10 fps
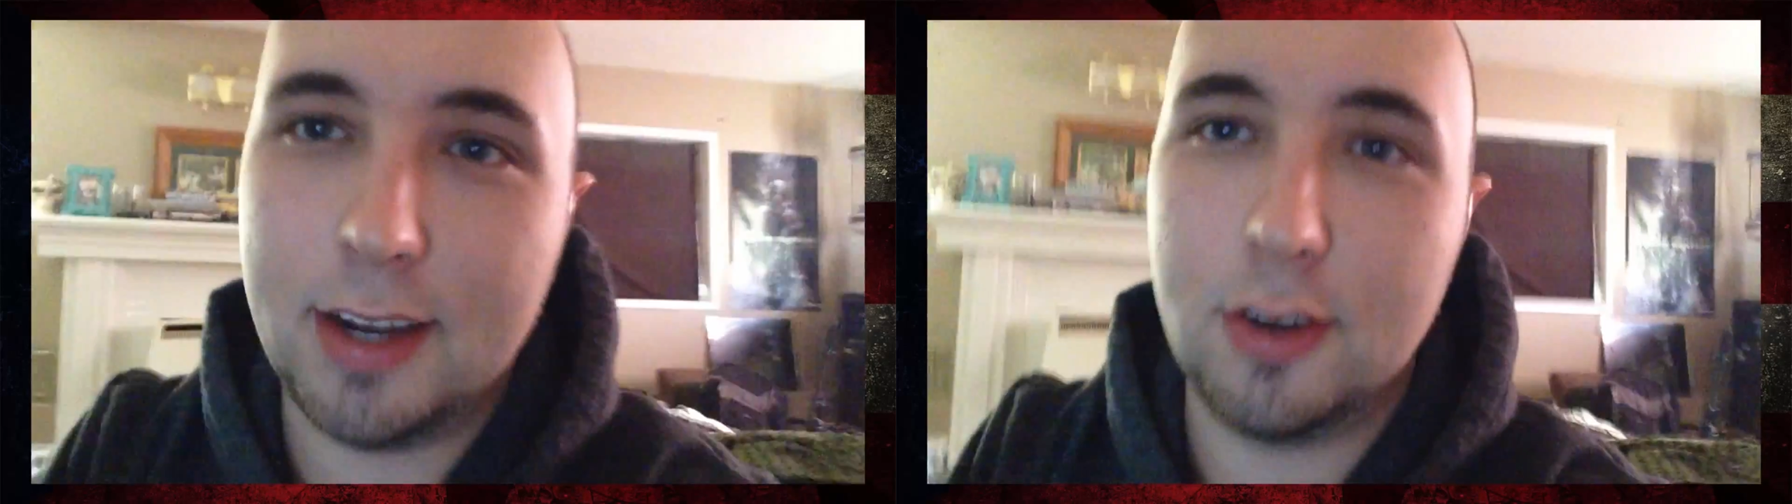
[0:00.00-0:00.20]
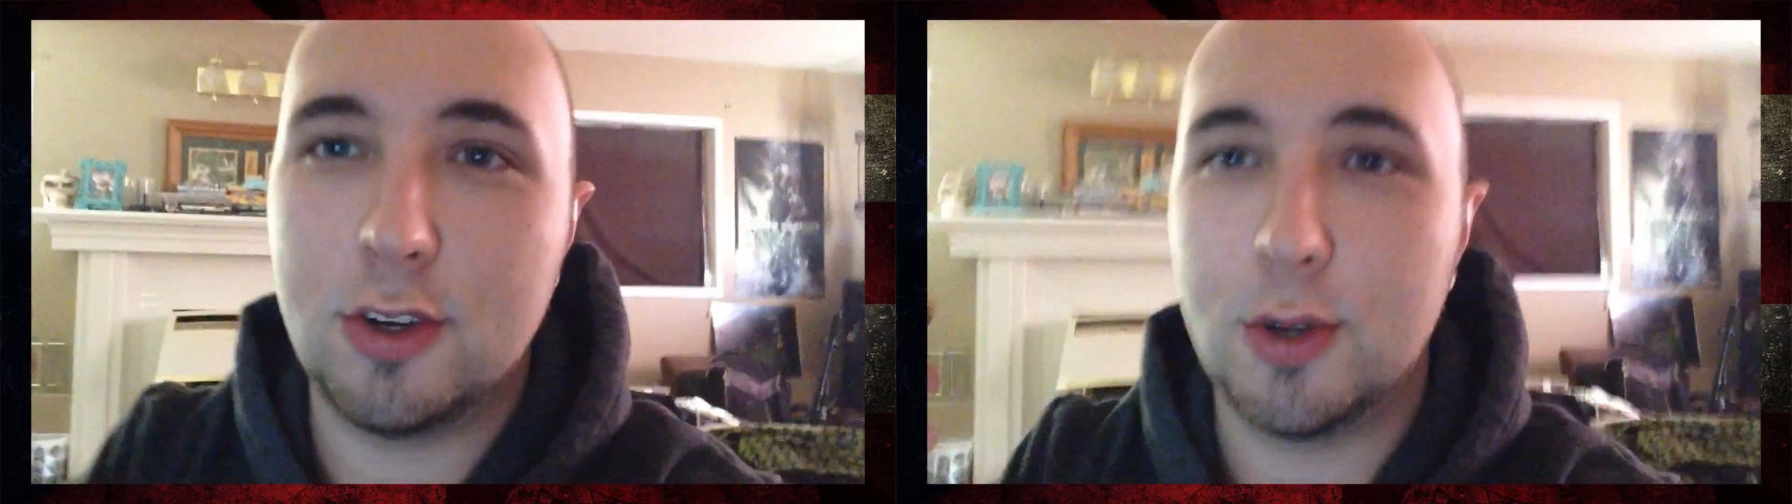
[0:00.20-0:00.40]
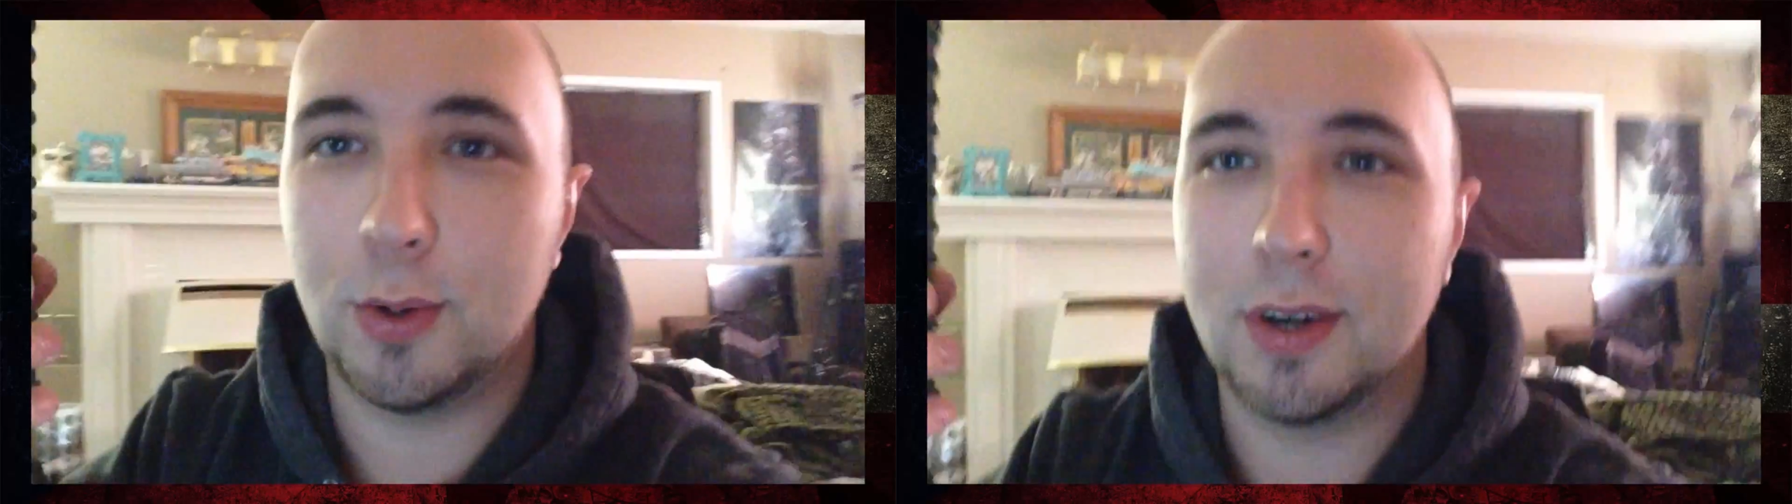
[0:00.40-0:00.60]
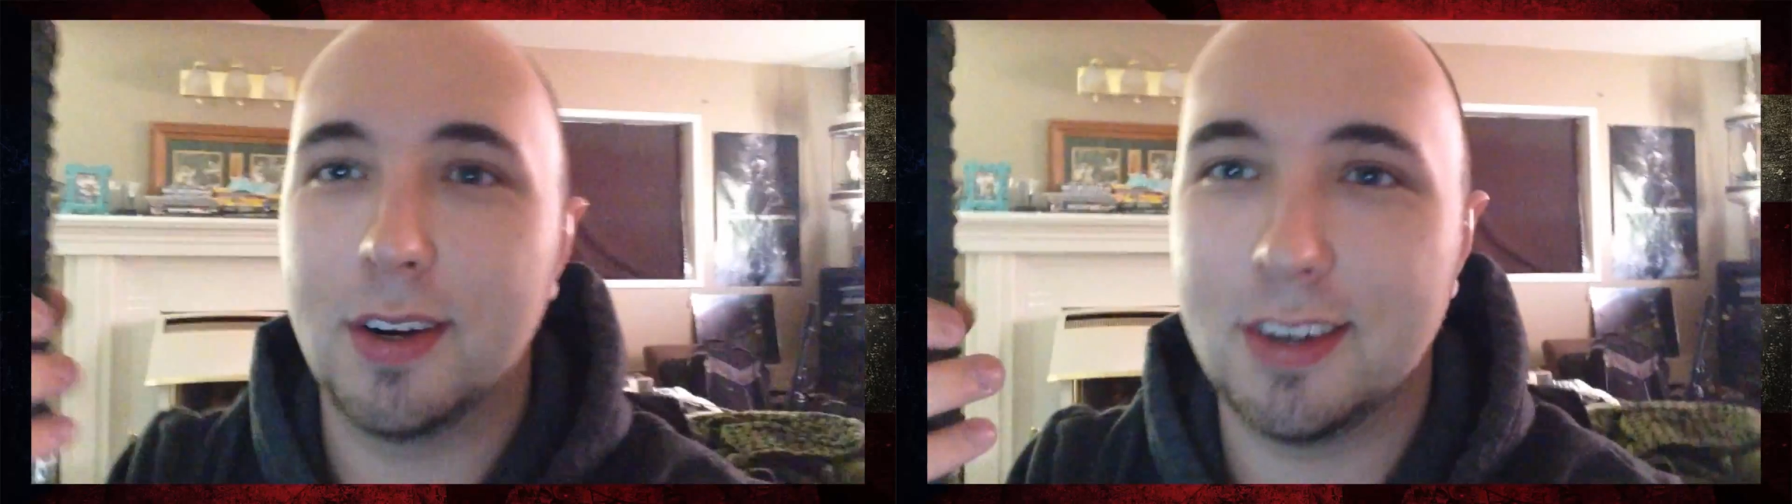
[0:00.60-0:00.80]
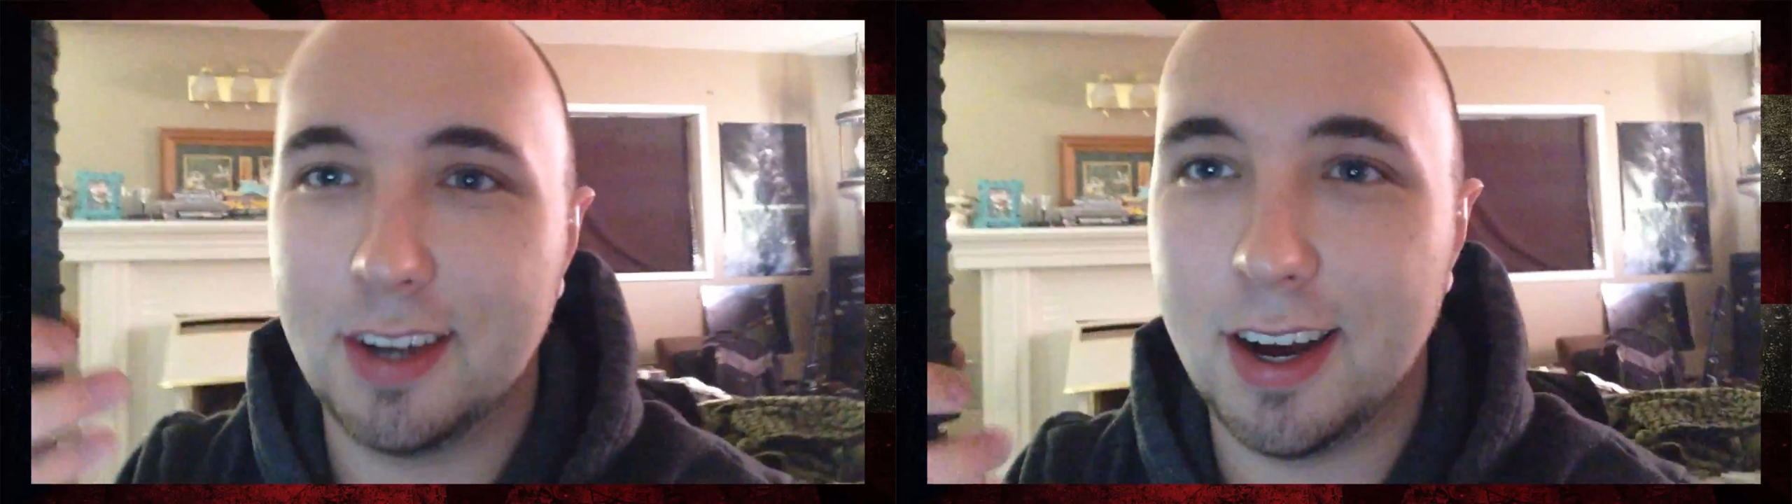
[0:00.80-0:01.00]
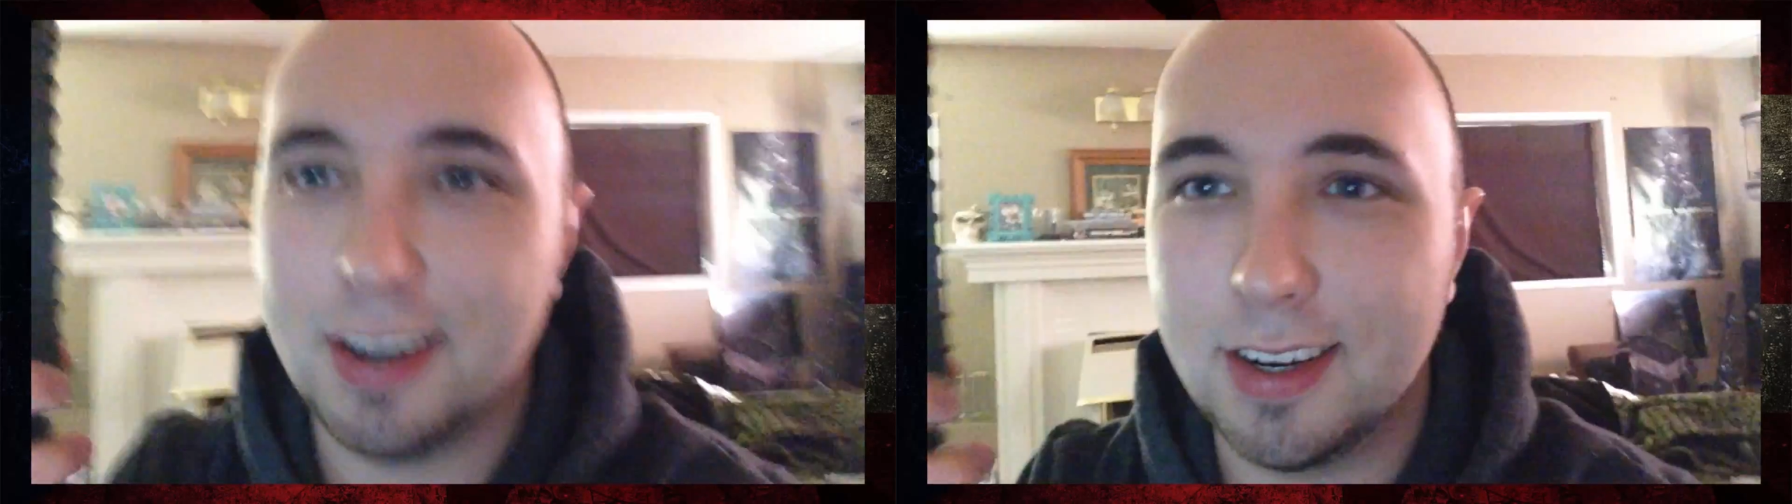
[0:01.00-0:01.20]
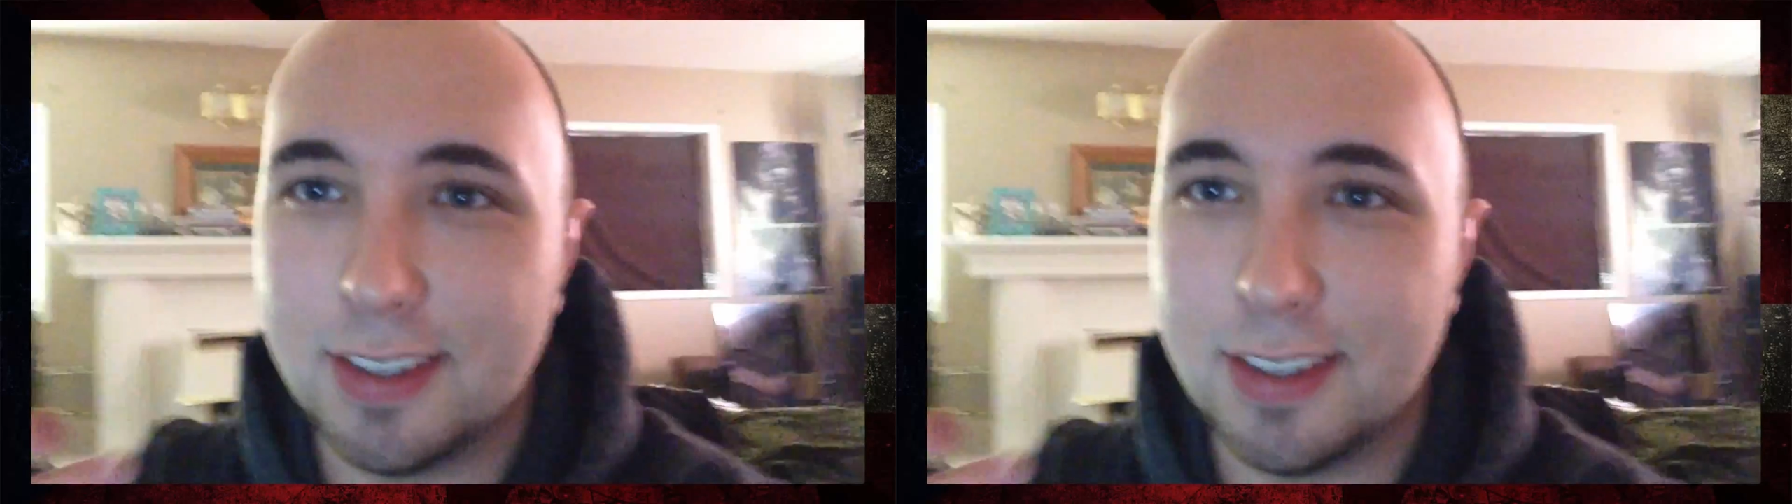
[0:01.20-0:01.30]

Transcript: new gun.